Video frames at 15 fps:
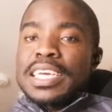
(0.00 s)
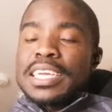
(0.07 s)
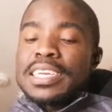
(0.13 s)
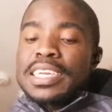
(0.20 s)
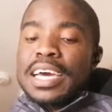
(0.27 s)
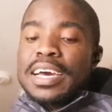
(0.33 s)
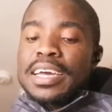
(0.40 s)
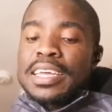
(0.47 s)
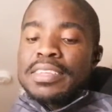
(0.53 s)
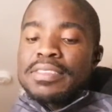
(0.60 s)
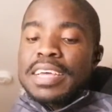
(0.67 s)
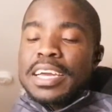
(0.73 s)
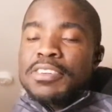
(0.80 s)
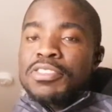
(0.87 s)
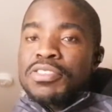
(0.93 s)
is
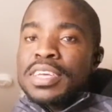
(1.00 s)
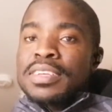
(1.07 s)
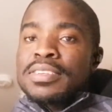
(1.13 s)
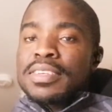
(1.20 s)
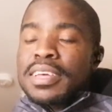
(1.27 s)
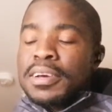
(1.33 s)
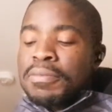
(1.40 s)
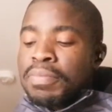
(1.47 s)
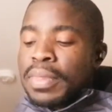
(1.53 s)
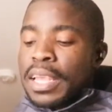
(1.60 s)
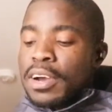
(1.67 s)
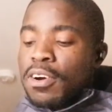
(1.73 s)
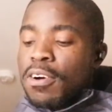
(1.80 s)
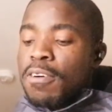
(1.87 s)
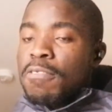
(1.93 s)
at risk
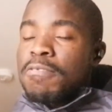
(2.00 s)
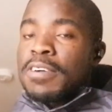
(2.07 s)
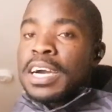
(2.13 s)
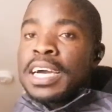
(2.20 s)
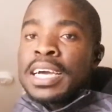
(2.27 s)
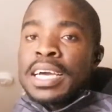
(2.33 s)
of